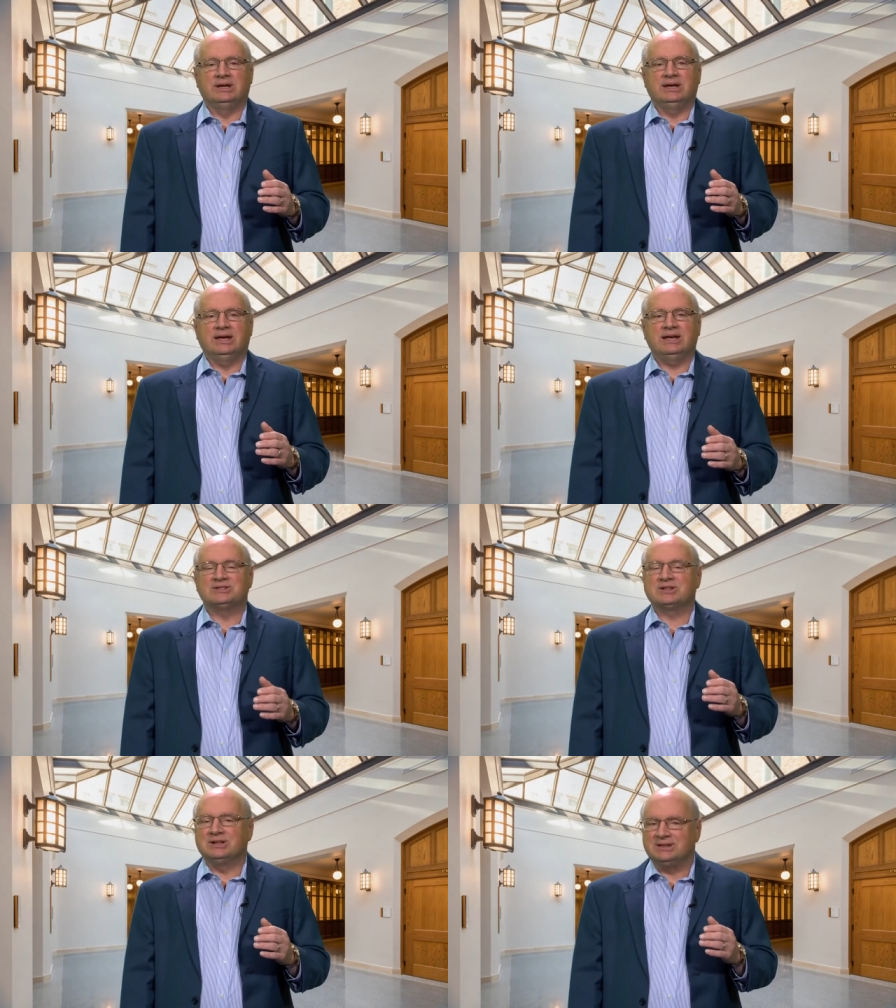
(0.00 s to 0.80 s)
has
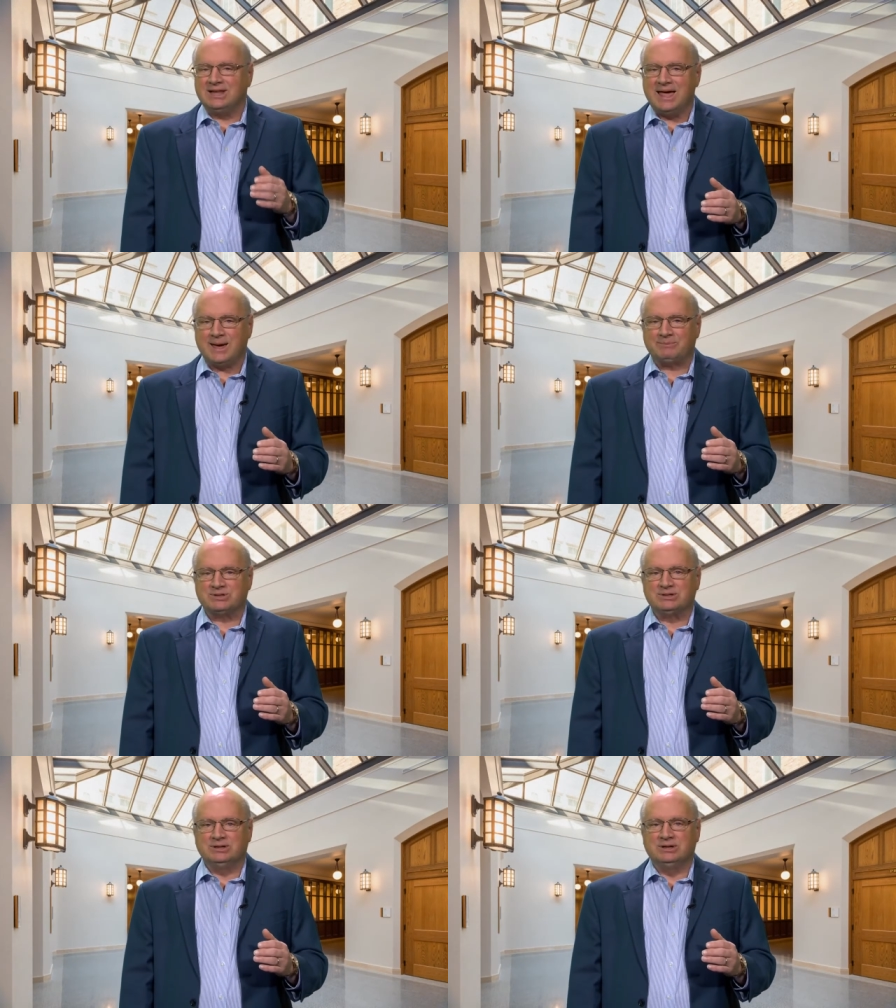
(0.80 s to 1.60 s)

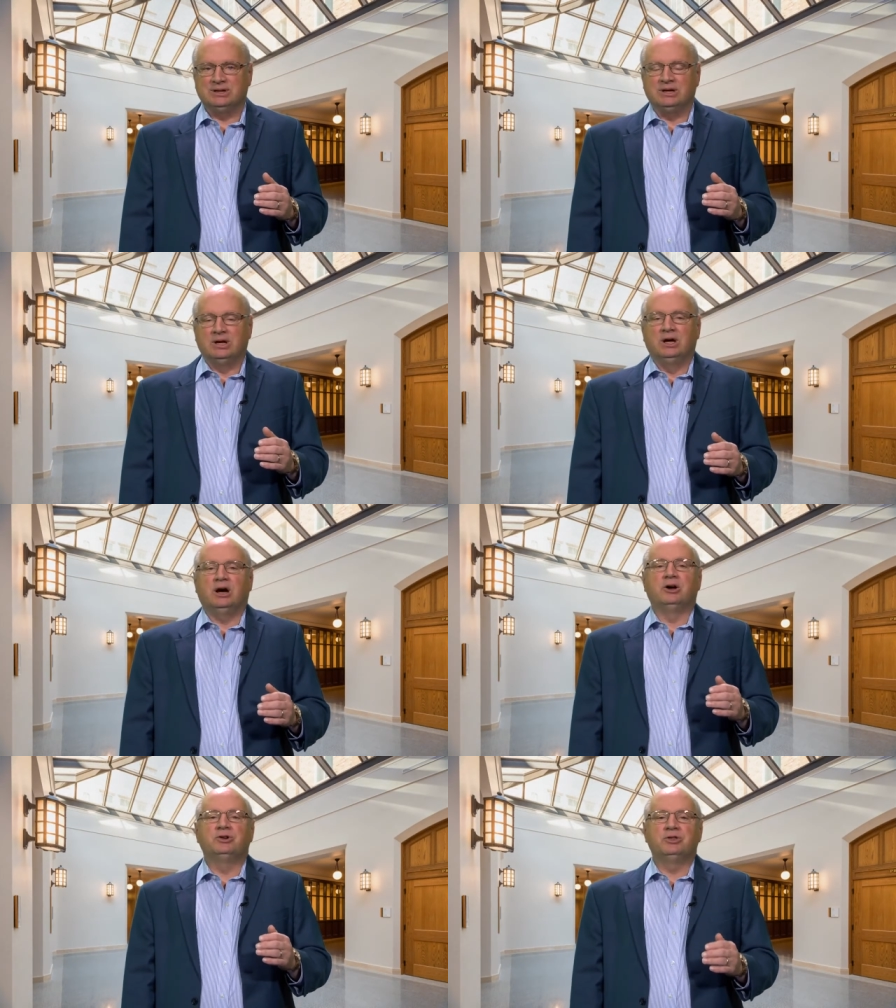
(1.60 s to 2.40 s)
collapsed
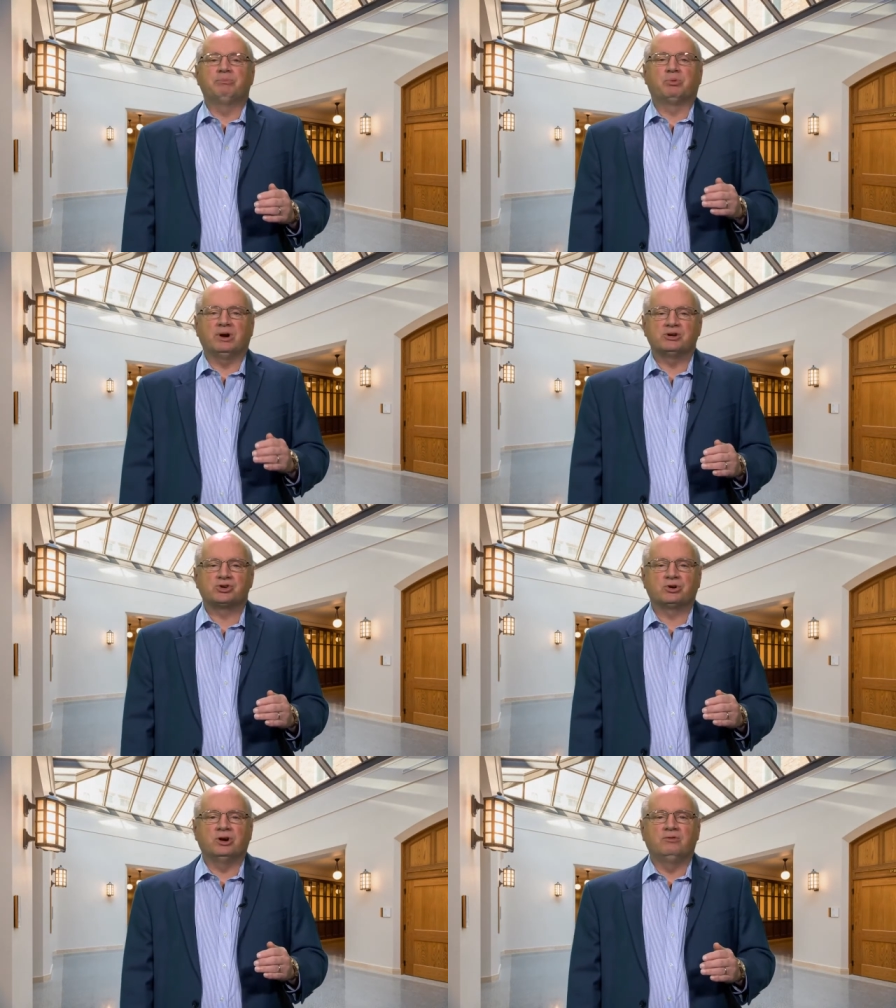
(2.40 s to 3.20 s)
under the
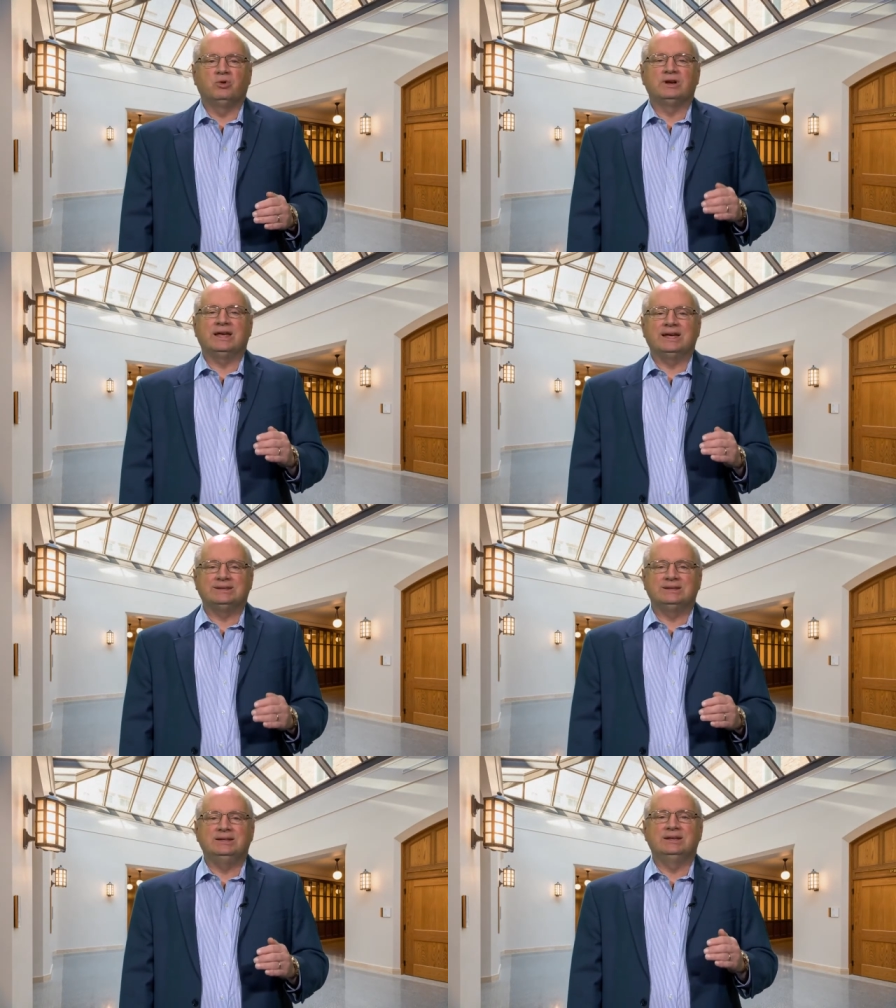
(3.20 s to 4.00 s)
pressure of what
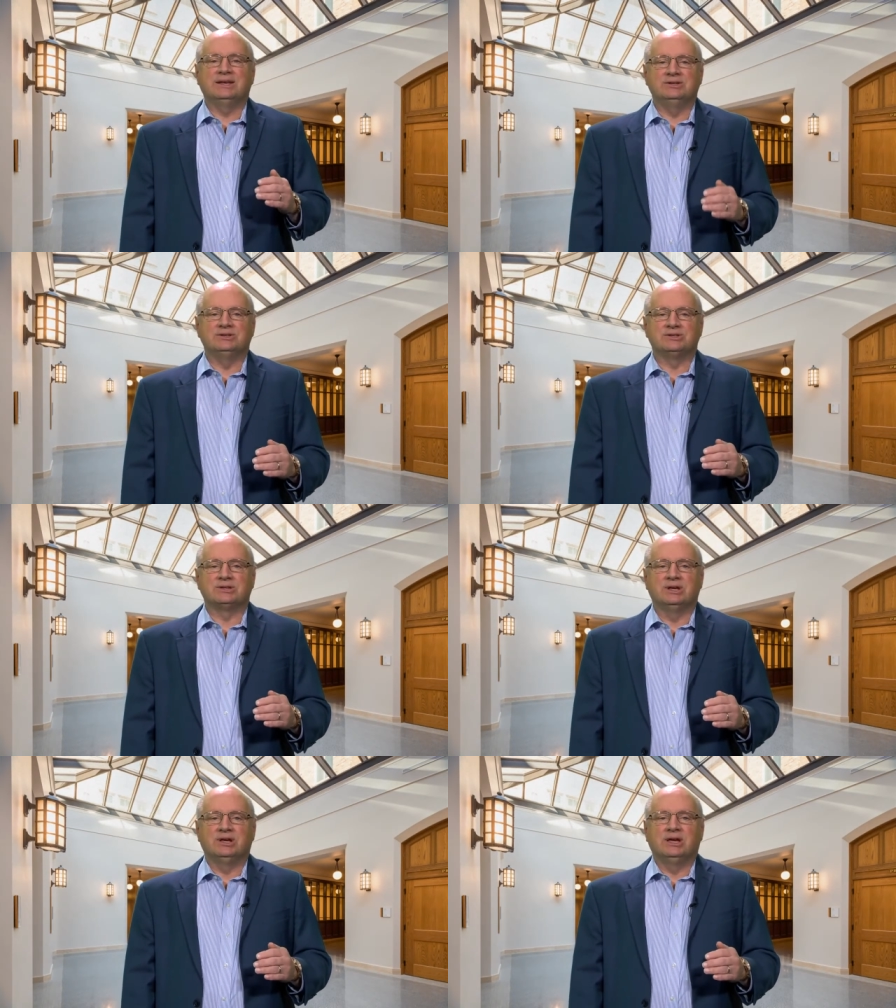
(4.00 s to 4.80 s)
Anthony Giddens
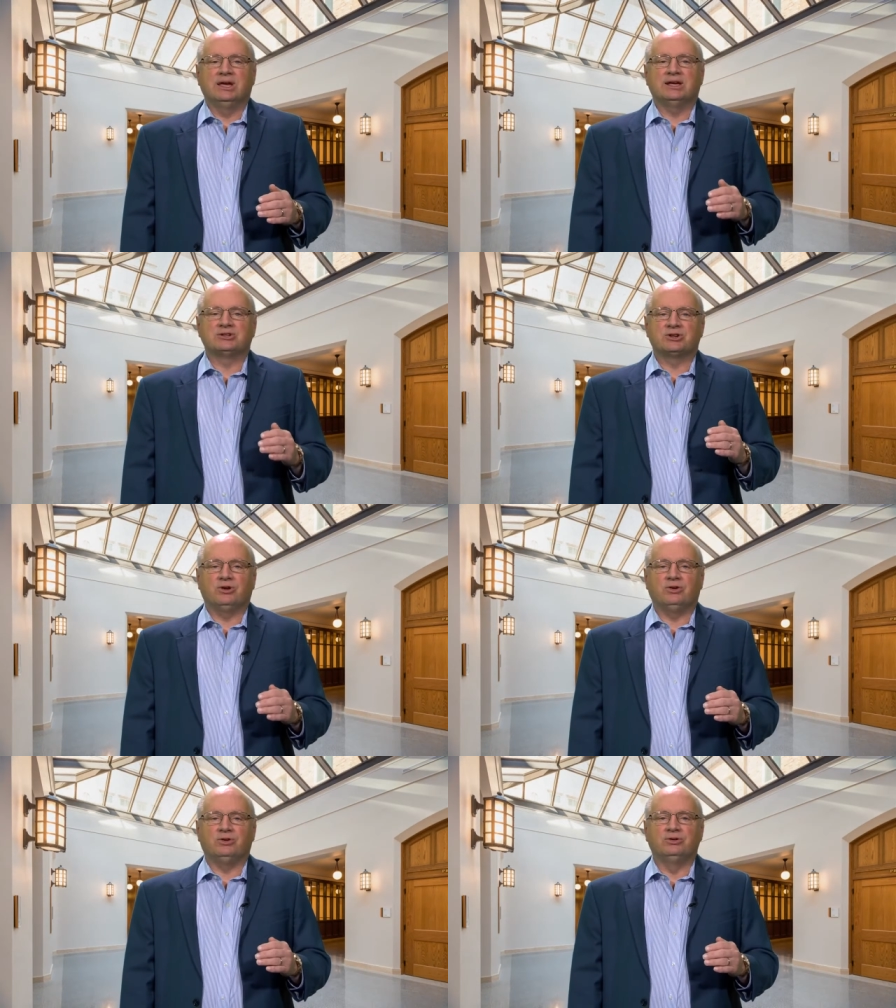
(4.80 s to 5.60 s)
has
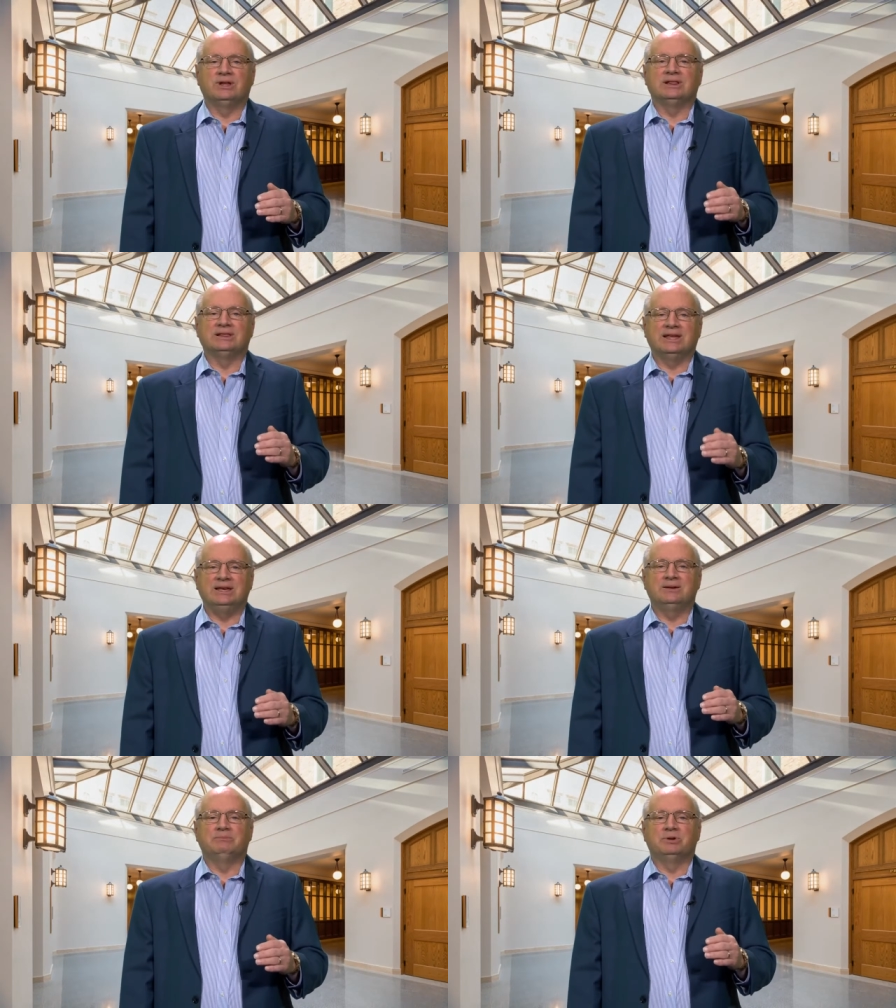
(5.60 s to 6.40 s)
called
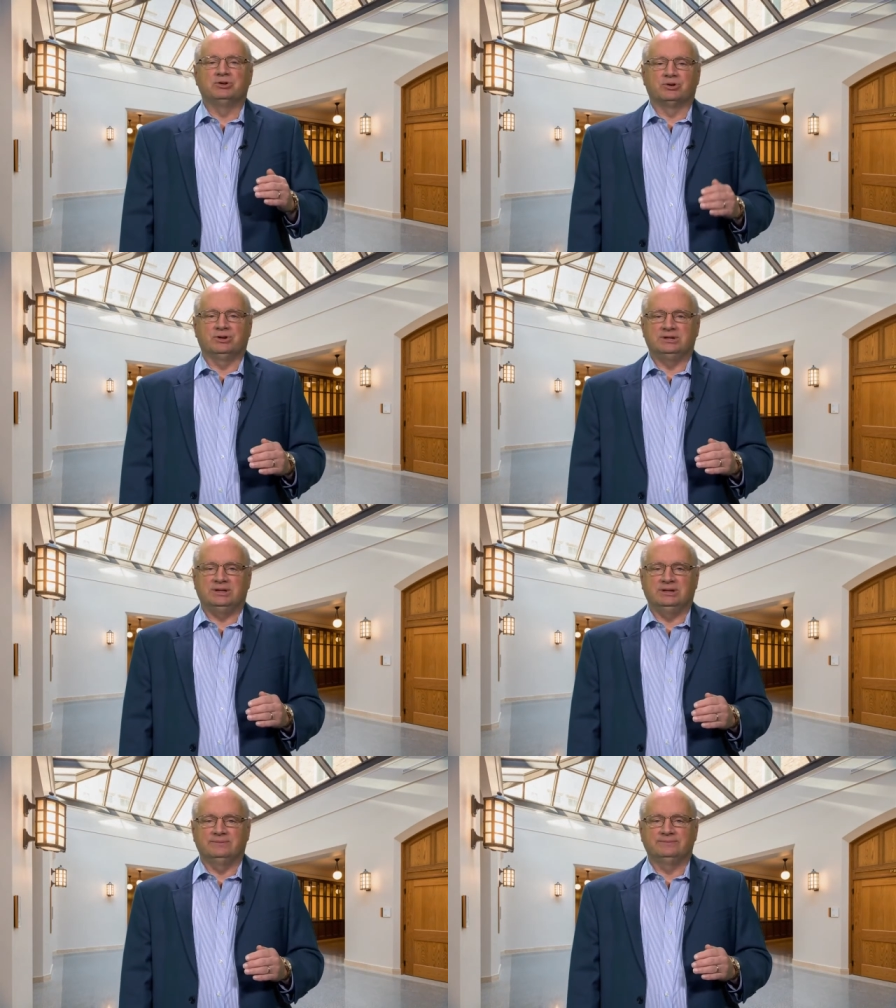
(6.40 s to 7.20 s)
late modernity.